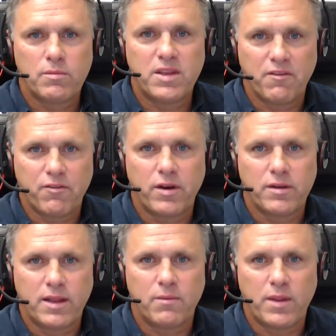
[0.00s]
different
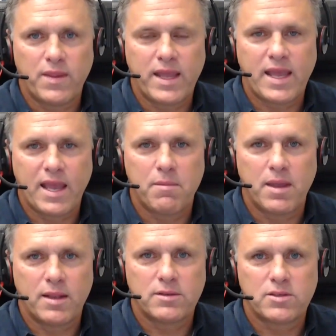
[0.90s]
than when they came
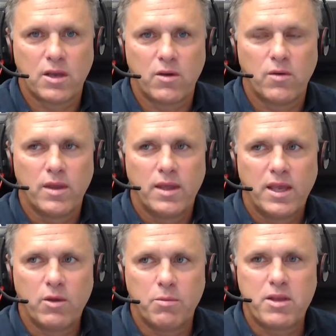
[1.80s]
in. So
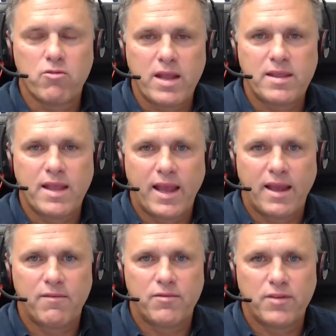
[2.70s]
it would be great to
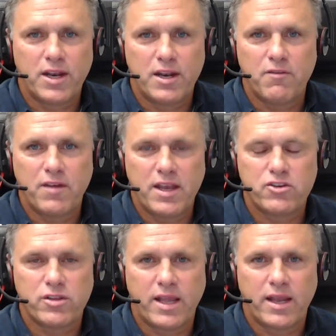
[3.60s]
have an
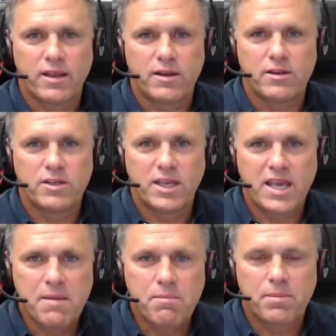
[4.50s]
innovation that could
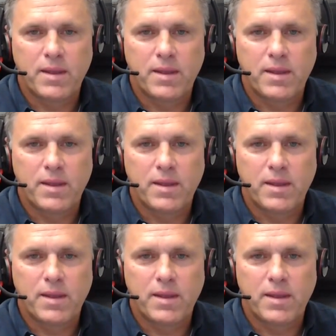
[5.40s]
keep,